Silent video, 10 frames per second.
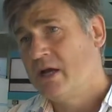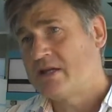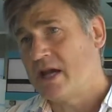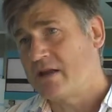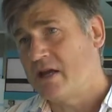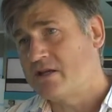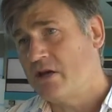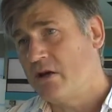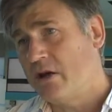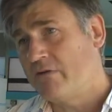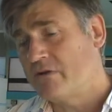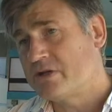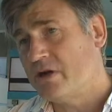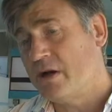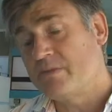take their toll over a
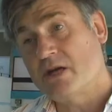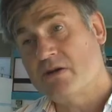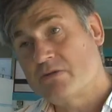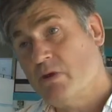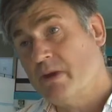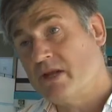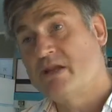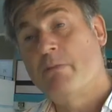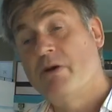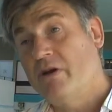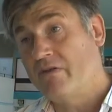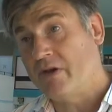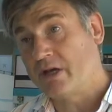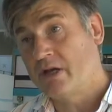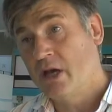time. So swimming's
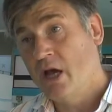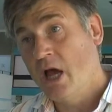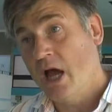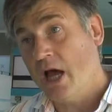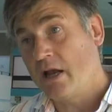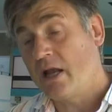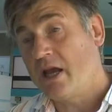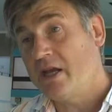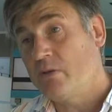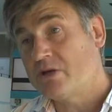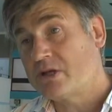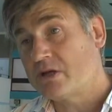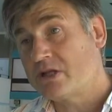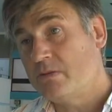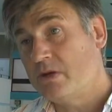perfect. And Ladywood's
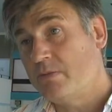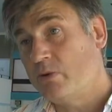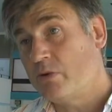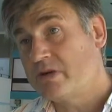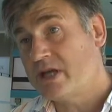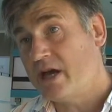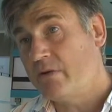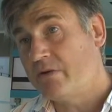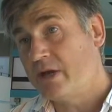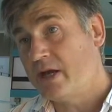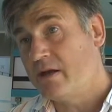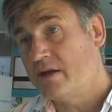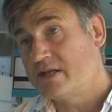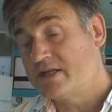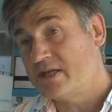got some of the poorest health in
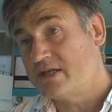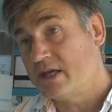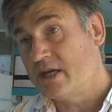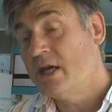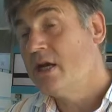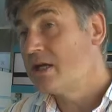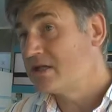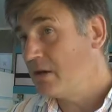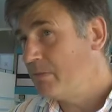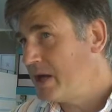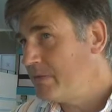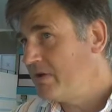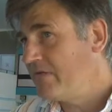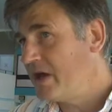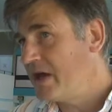the city, so people
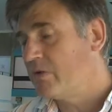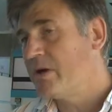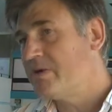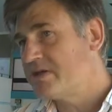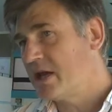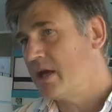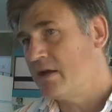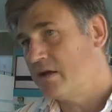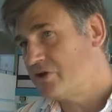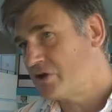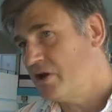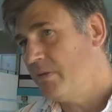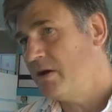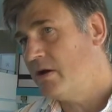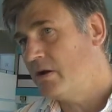of Ladywood in particular should
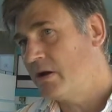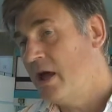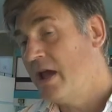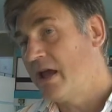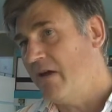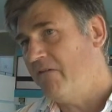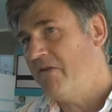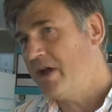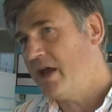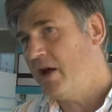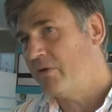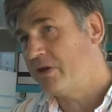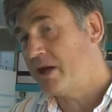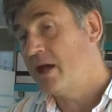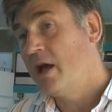come along, get fit and
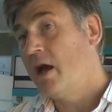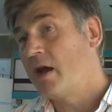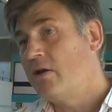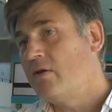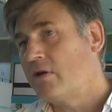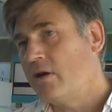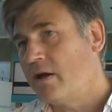healthy, and look